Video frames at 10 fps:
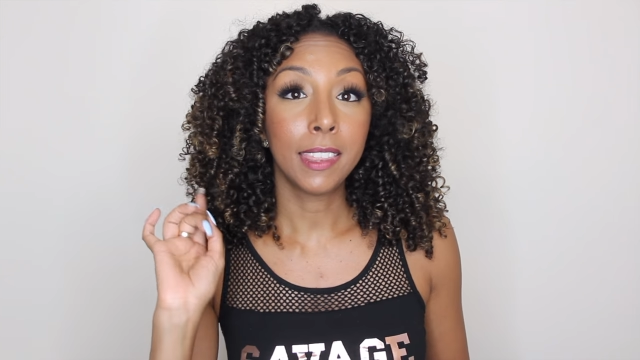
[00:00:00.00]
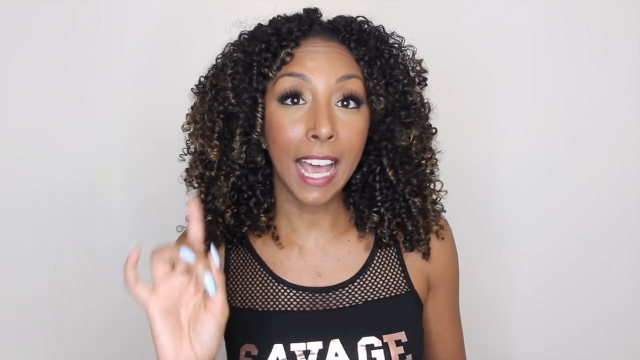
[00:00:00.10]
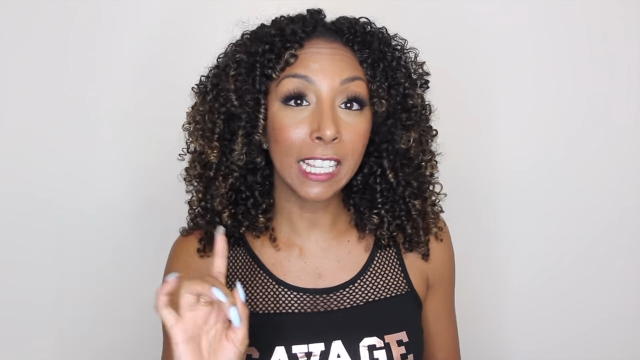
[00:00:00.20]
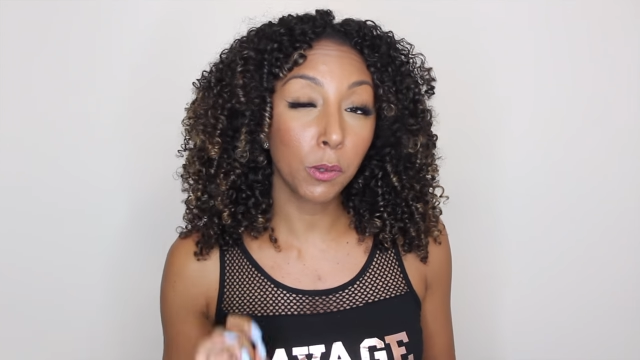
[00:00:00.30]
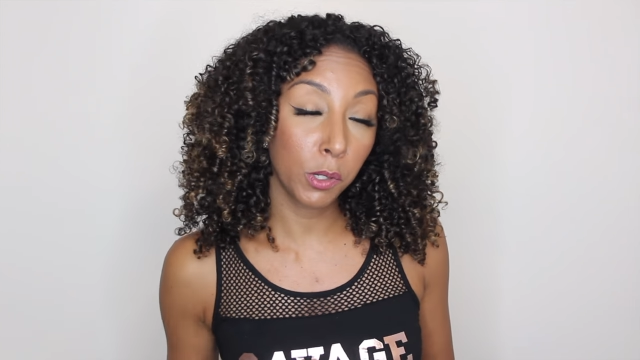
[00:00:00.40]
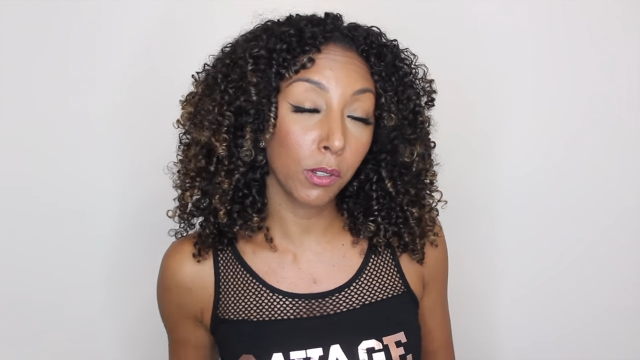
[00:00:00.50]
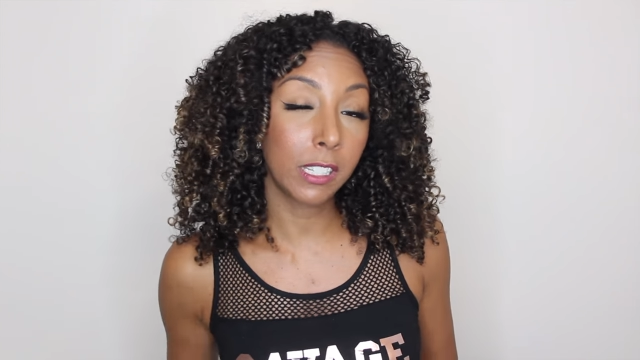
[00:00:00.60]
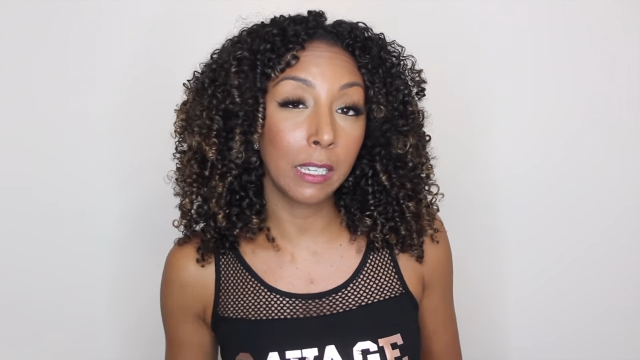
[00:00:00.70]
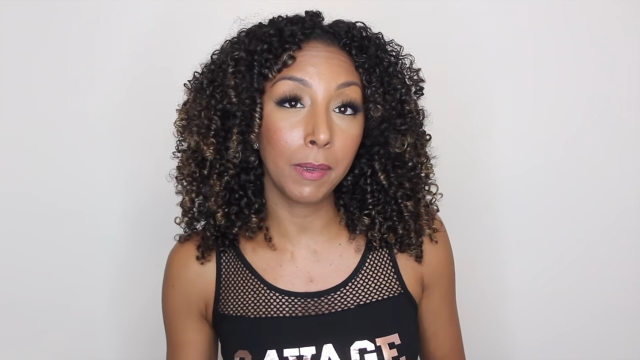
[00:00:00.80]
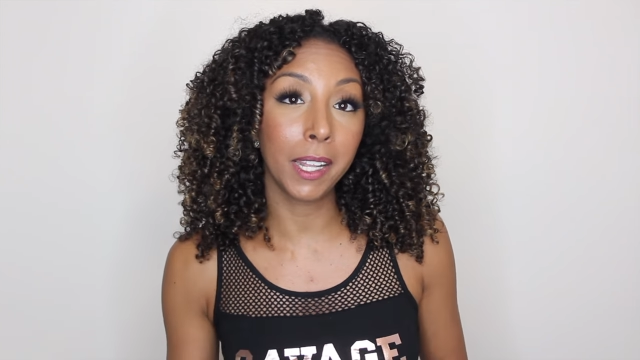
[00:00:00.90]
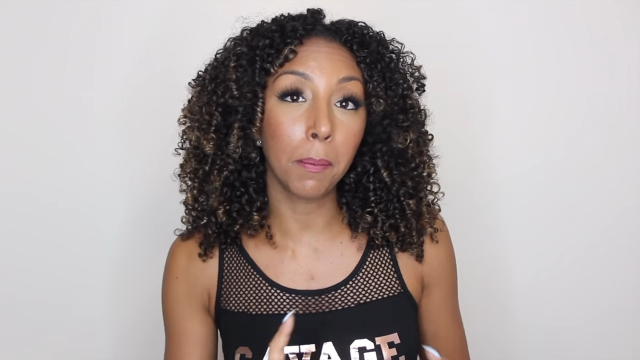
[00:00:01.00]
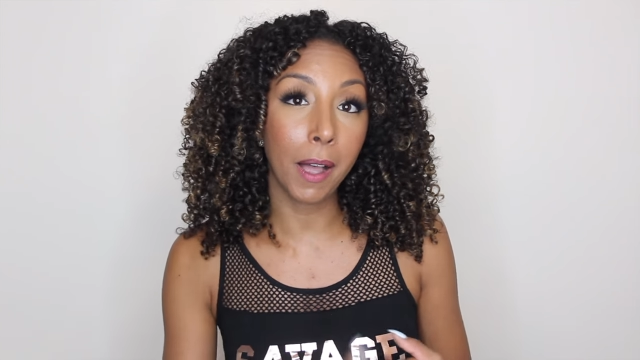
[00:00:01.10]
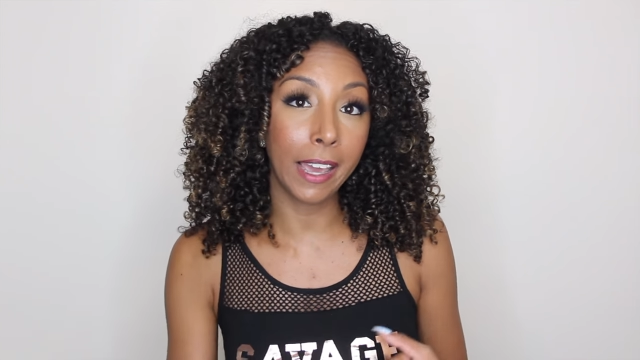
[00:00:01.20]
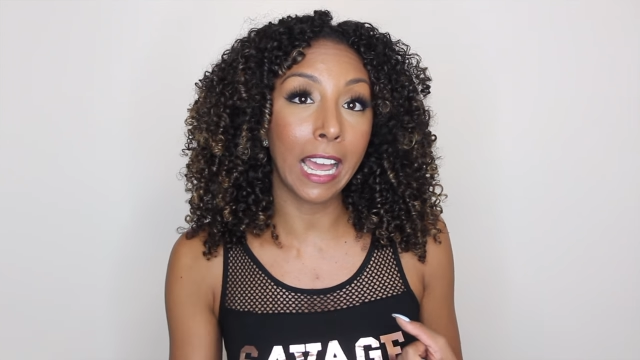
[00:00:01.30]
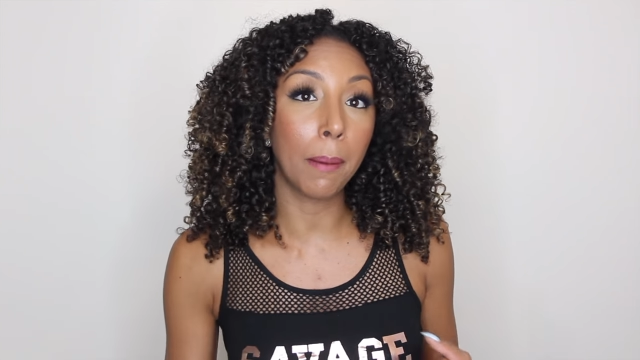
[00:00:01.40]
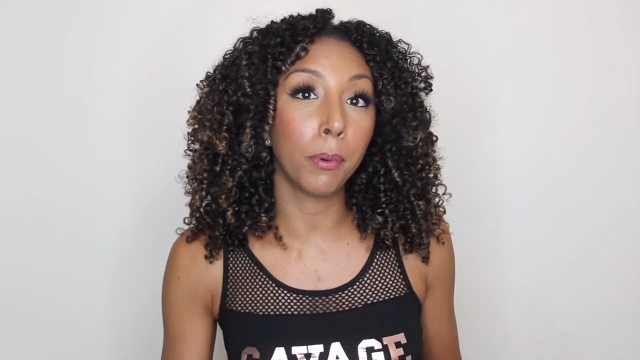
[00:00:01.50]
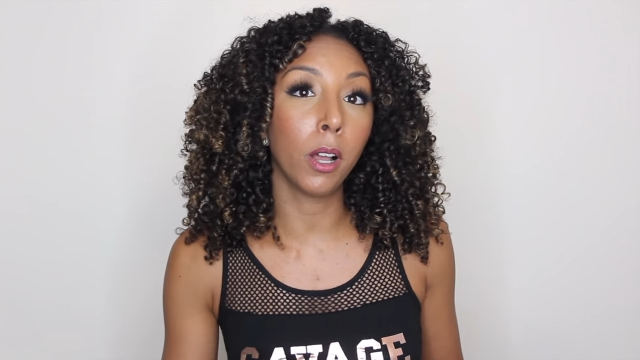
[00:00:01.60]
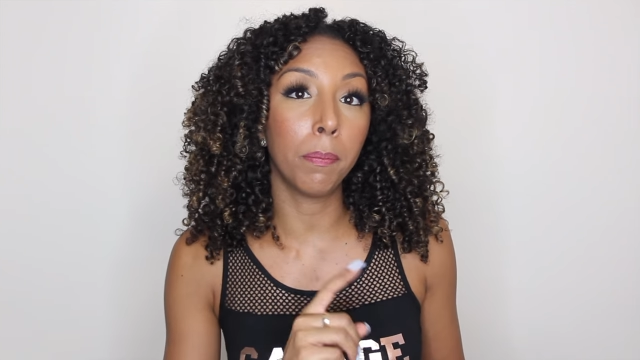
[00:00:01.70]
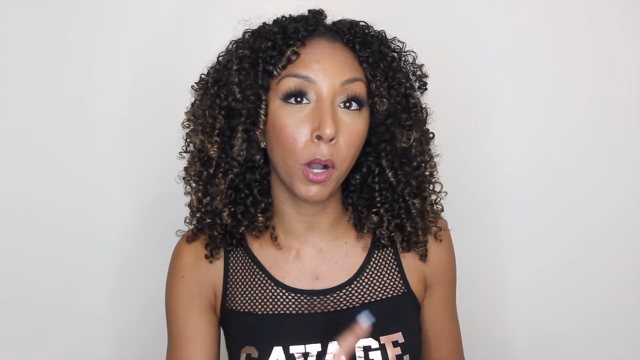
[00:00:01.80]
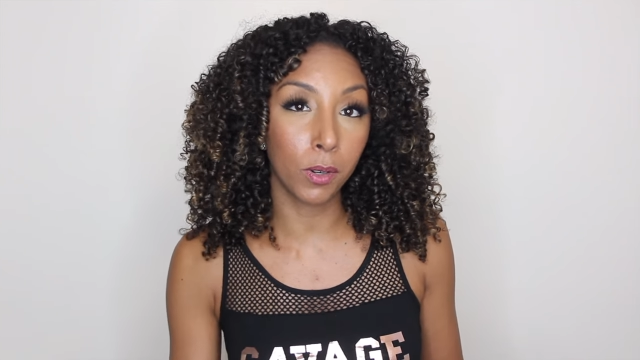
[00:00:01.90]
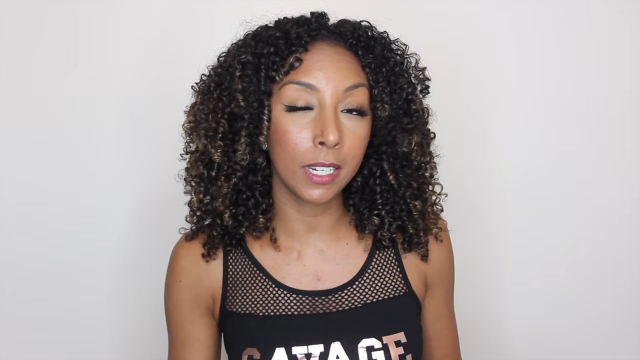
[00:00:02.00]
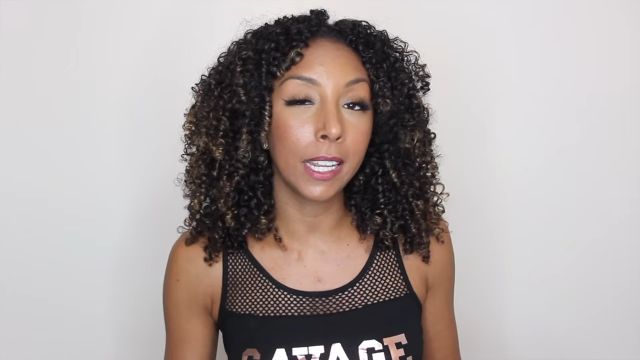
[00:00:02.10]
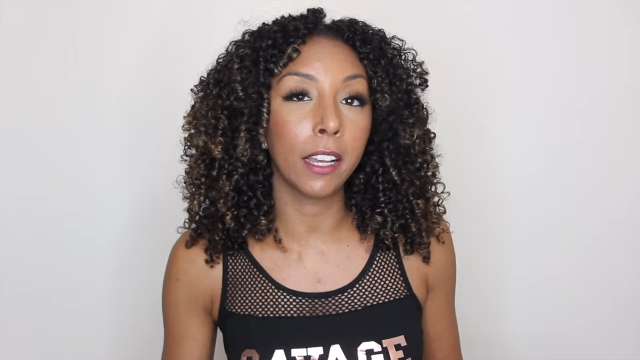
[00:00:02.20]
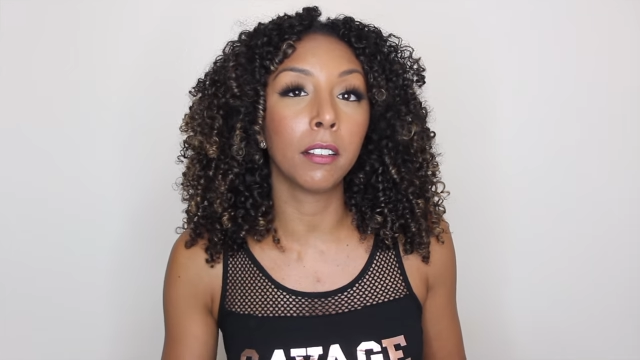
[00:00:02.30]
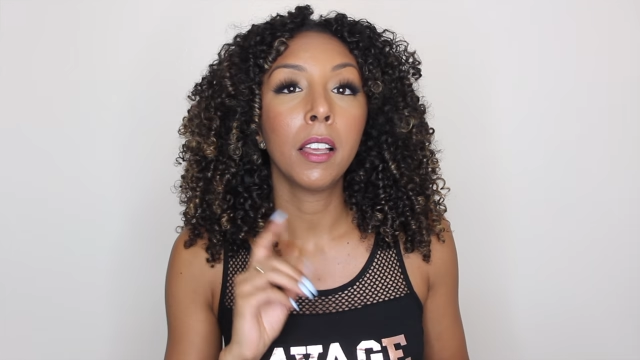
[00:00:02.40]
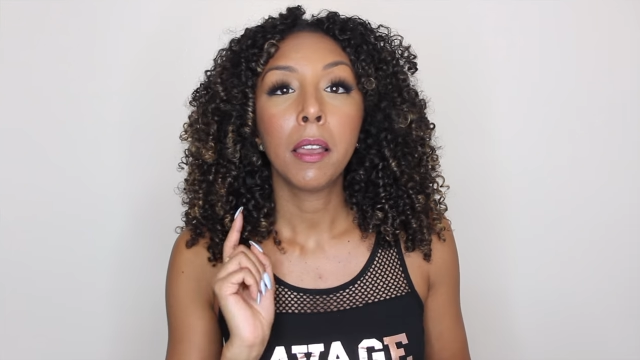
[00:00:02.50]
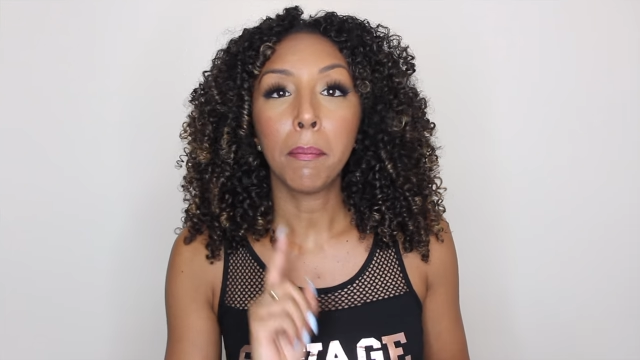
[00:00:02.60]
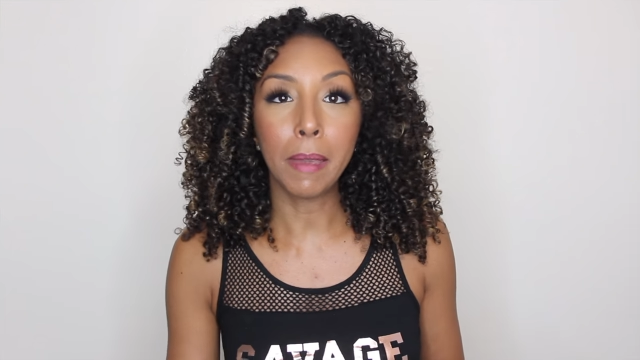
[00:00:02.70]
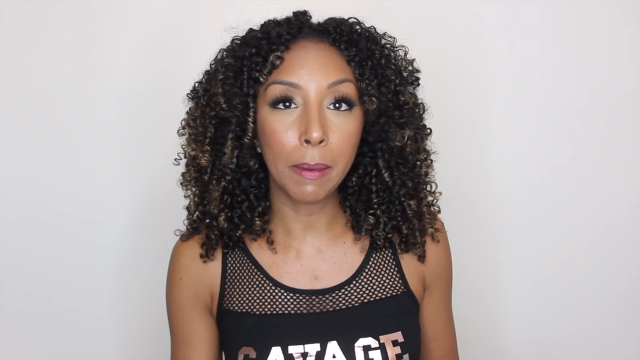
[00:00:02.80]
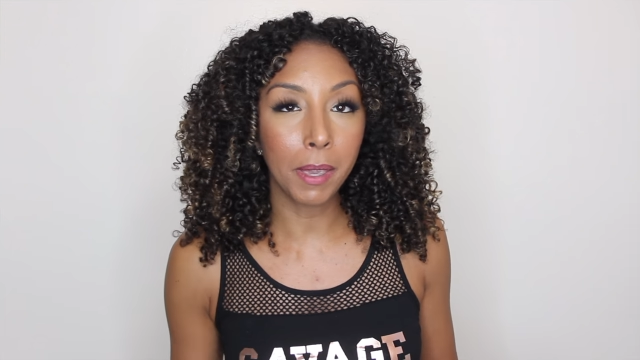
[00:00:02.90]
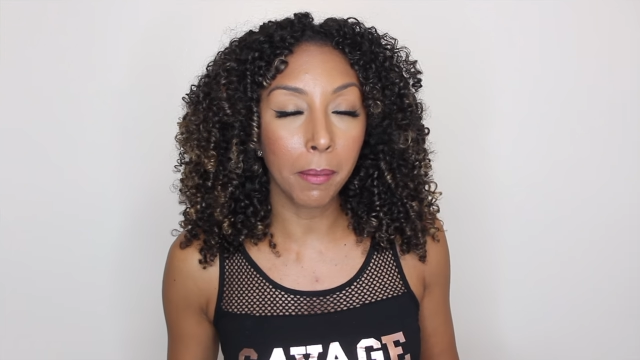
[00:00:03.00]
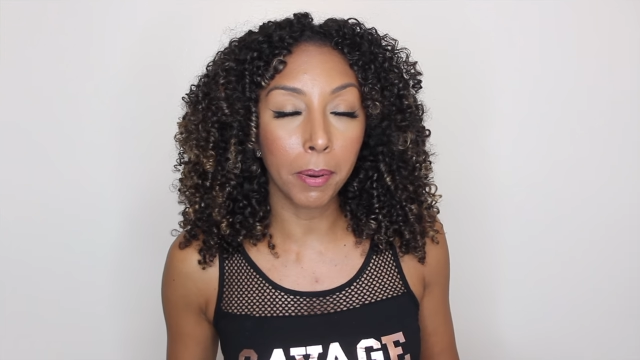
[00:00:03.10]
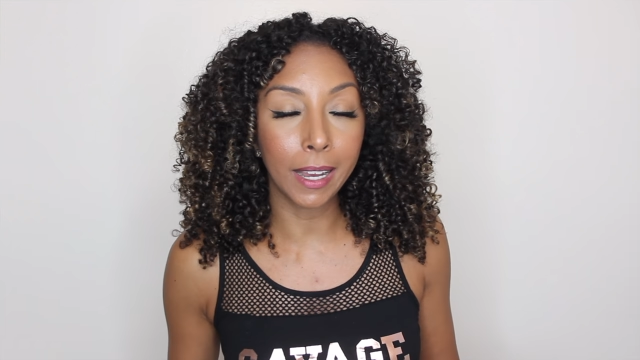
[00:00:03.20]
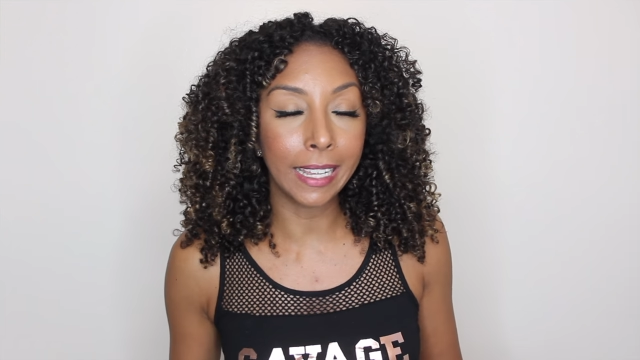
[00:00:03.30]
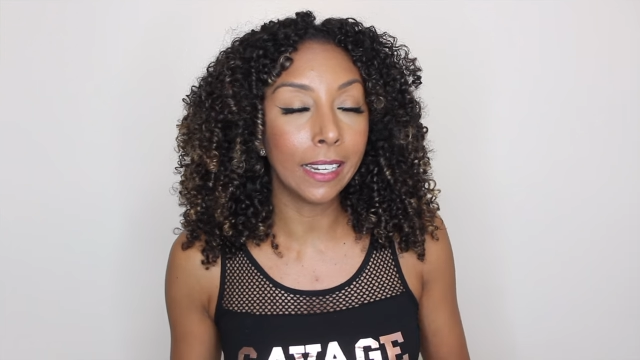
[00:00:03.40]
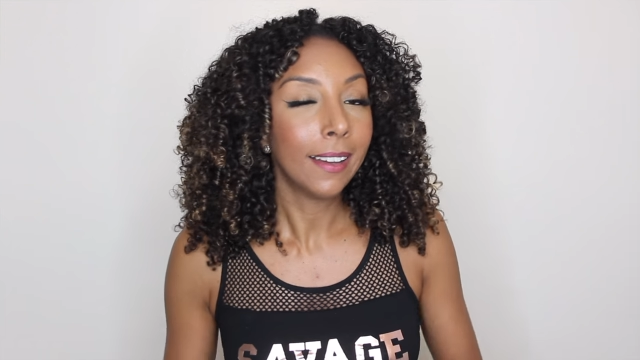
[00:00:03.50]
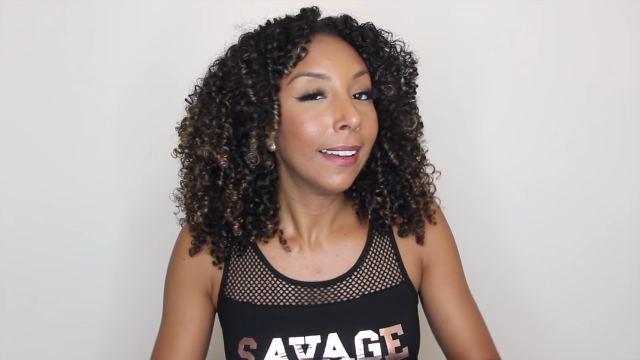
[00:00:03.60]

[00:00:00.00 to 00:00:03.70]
That's when you'll see me in a pineapple, a ponytail, maybe a bun,